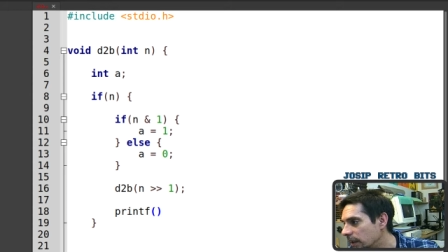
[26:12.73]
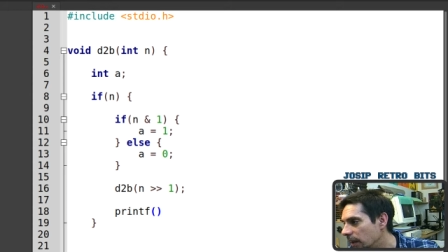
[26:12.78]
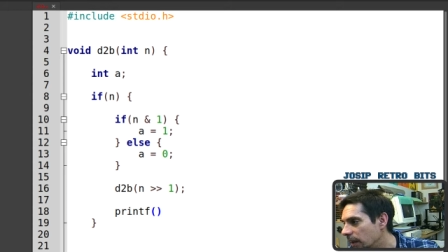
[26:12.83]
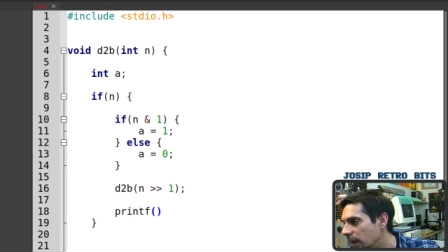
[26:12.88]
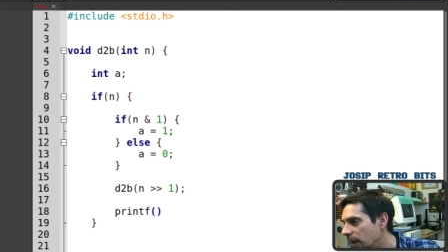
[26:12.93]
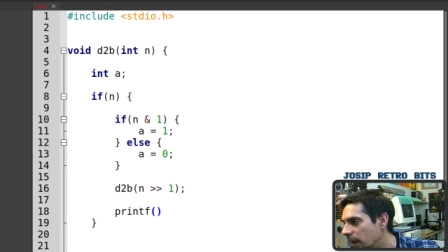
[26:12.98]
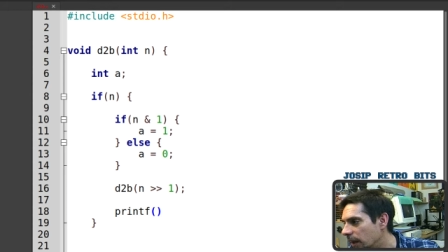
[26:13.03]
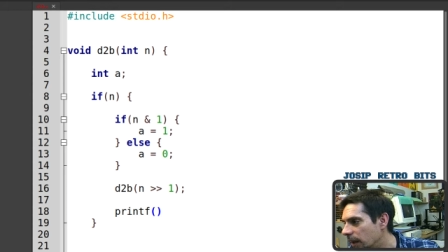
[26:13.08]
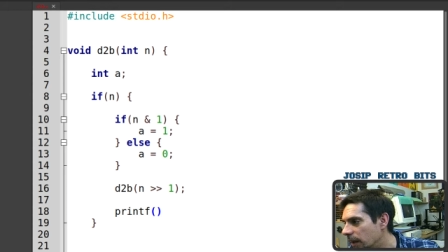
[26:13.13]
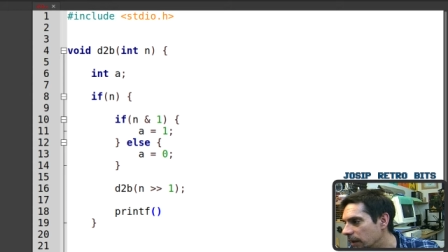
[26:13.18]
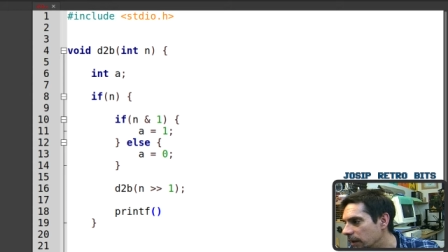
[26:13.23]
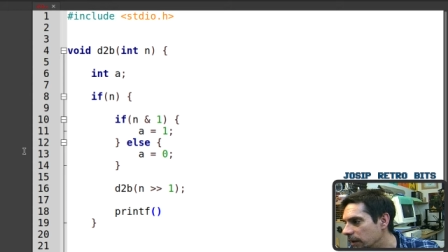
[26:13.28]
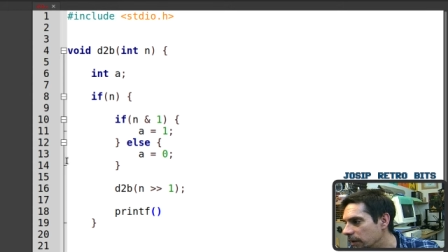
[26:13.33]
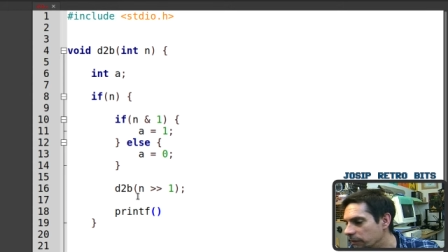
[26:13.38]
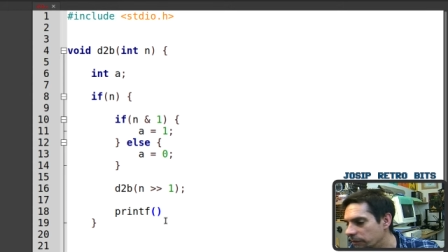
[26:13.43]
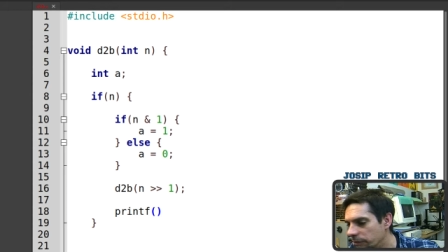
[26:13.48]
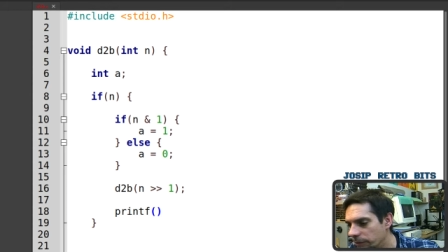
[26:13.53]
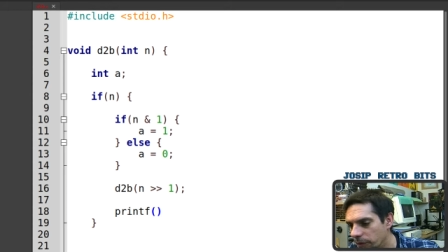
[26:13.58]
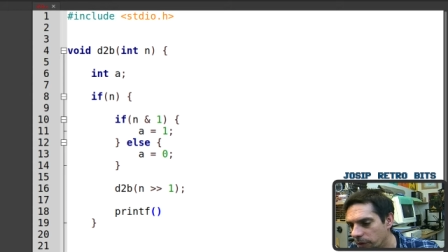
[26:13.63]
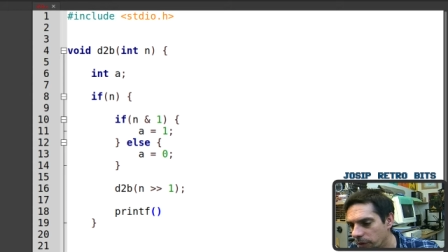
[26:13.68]
uh, in
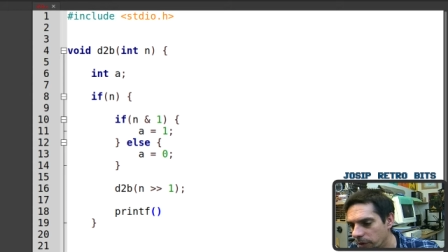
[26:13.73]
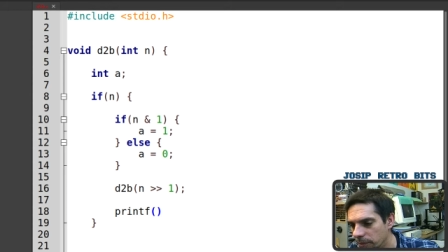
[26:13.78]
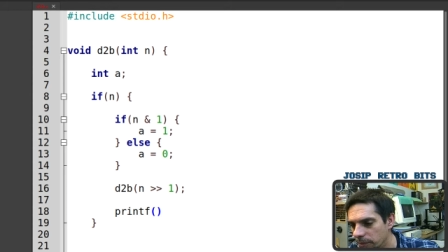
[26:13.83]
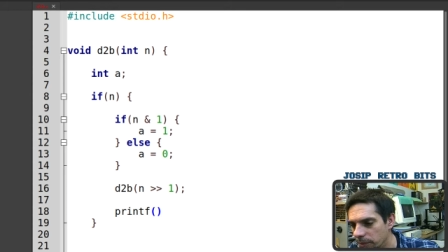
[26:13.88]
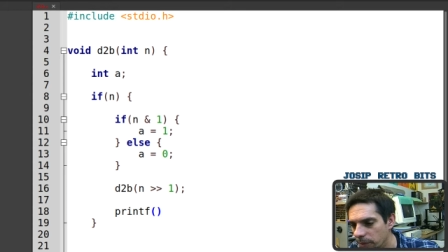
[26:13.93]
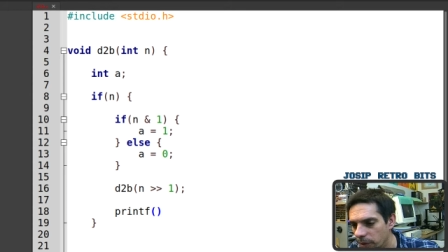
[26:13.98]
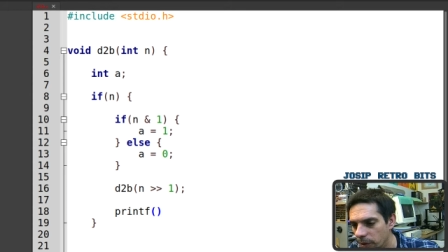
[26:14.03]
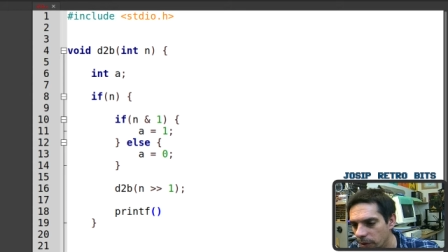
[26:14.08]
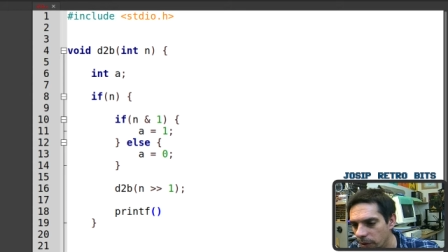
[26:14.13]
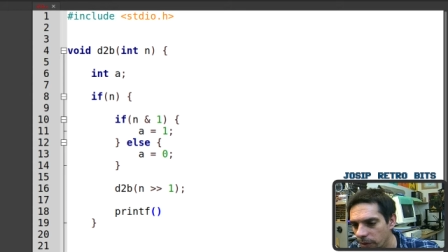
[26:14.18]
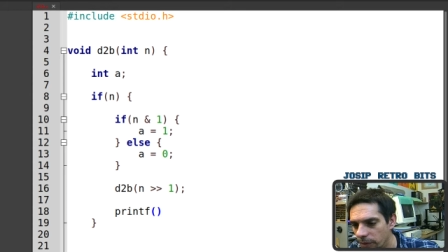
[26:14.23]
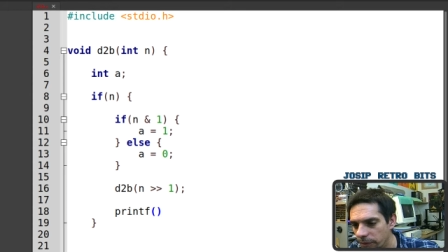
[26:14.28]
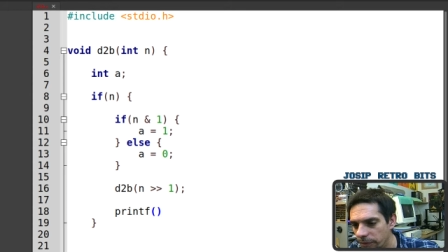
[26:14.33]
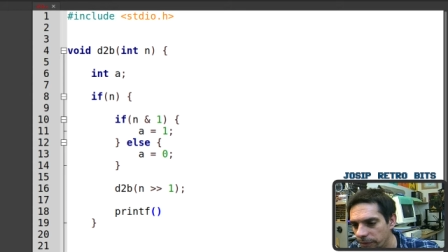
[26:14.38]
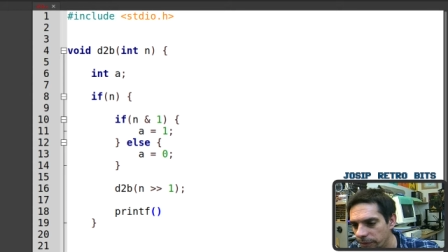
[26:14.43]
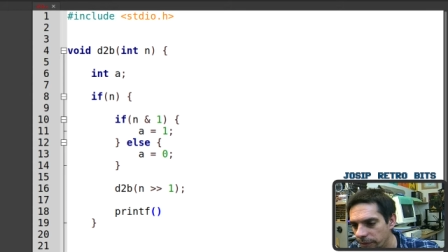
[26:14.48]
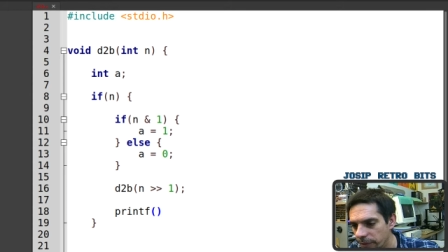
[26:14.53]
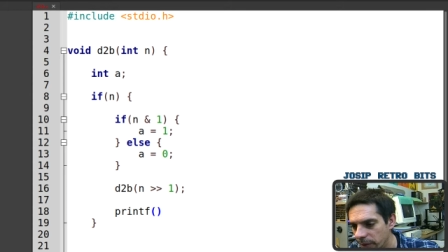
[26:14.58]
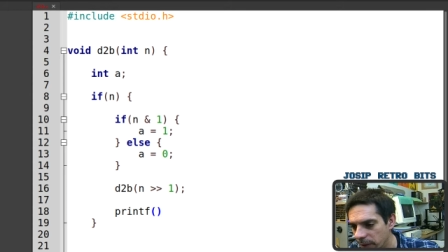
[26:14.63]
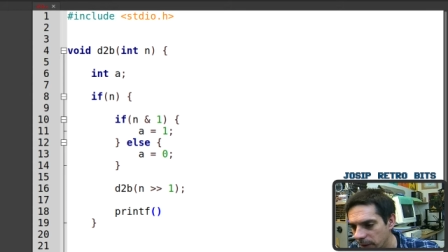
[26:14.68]
form of
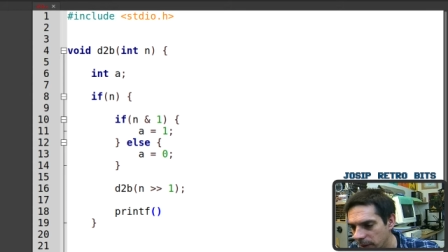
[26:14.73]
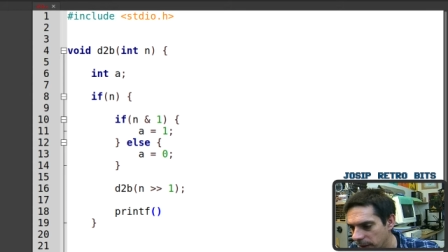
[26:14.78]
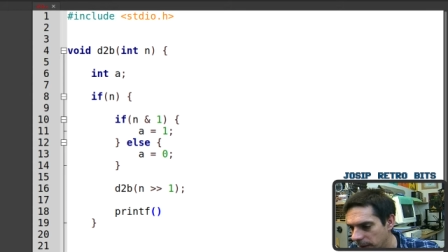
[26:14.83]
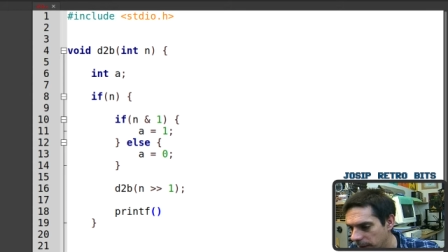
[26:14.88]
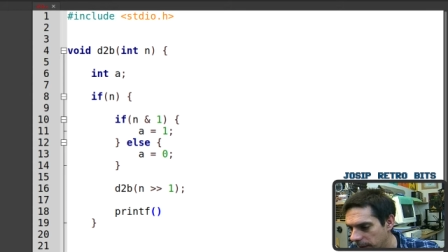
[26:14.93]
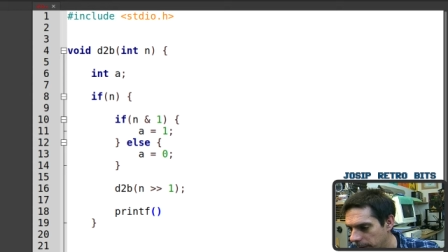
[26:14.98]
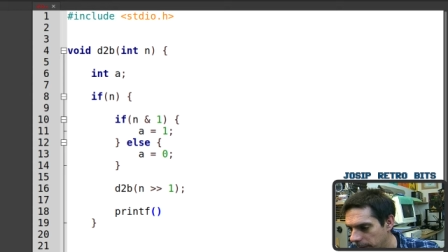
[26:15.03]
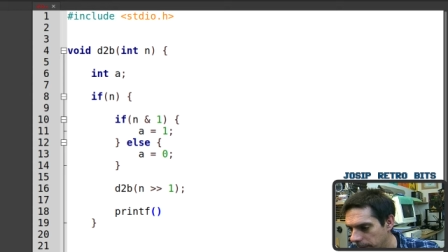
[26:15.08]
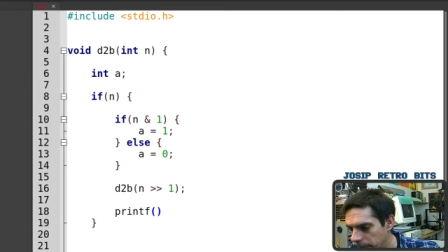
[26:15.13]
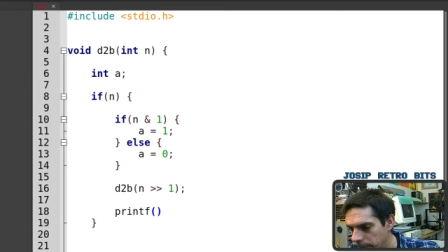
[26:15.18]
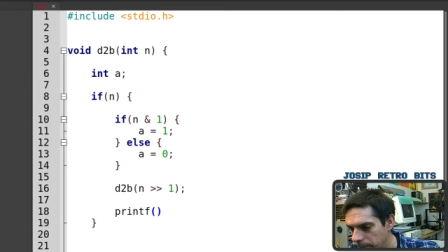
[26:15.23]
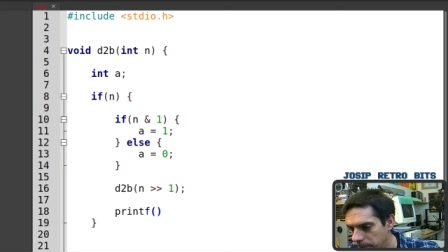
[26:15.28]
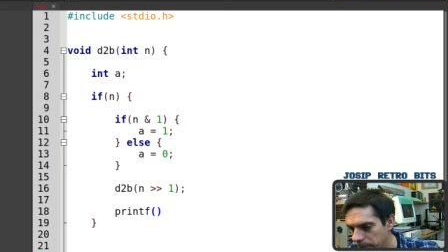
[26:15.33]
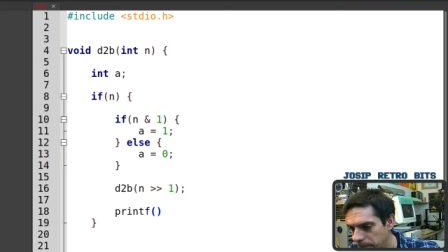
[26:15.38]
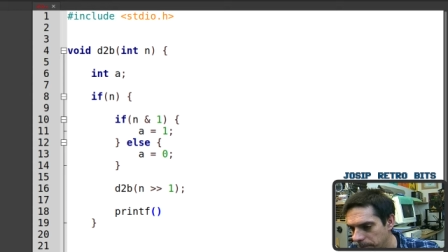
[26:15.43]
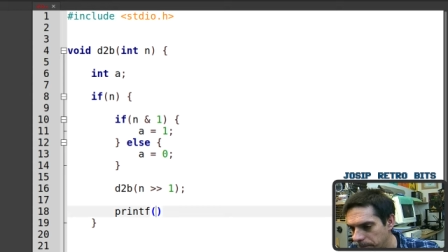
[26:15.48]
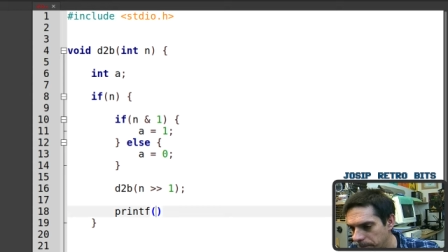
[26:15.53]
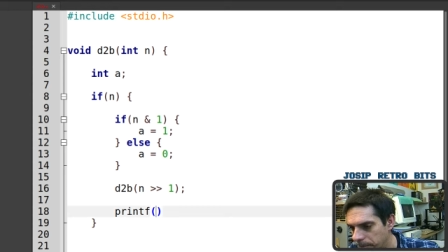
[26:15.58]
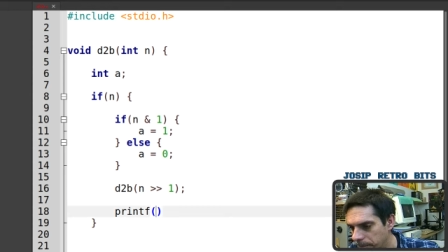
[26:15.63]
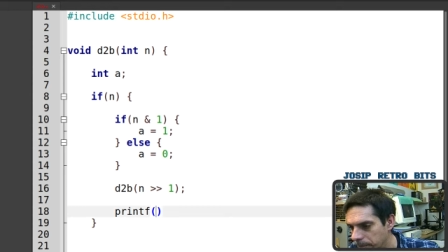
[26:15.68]

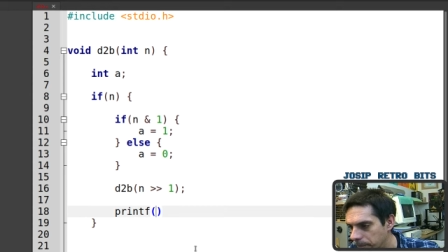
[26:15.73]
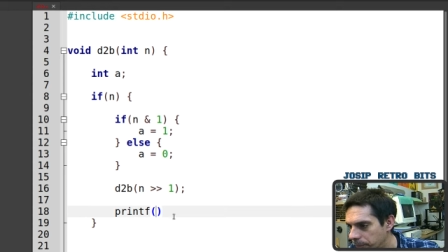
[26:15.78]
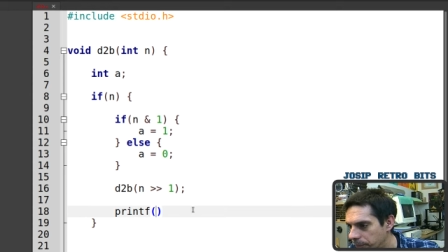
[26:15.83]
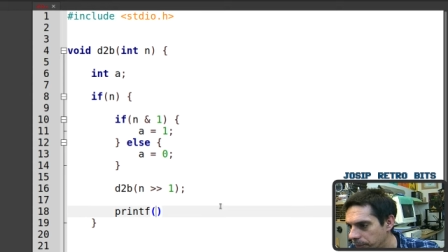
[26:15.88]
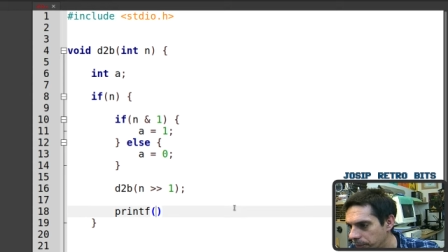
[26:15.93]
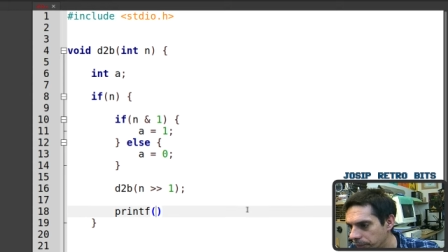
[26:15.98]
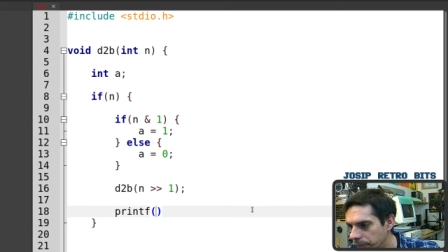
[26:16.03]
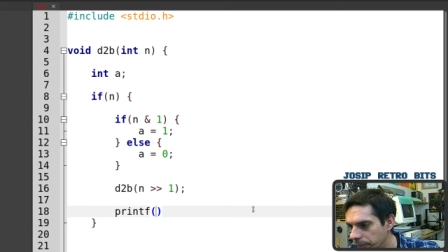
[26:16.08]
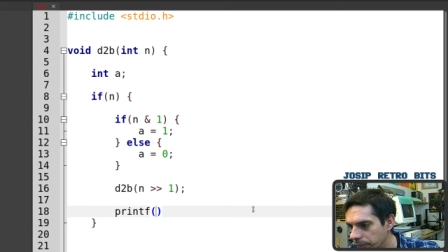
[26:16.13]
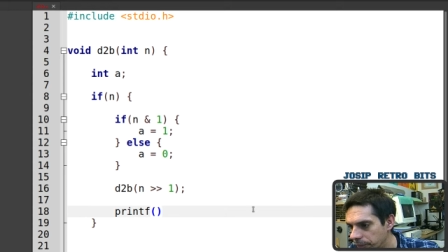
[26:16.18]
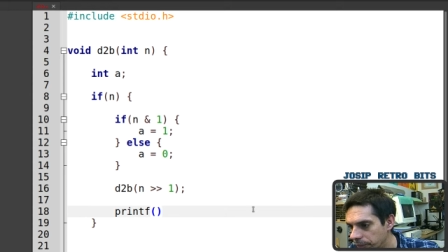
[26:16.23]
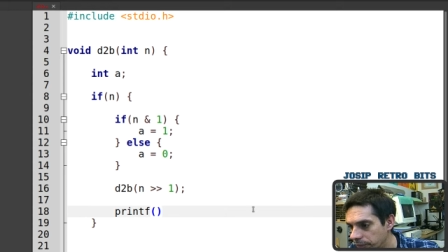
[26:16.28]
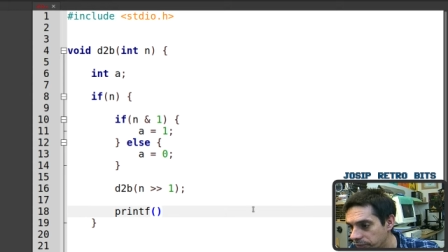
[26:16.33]
um,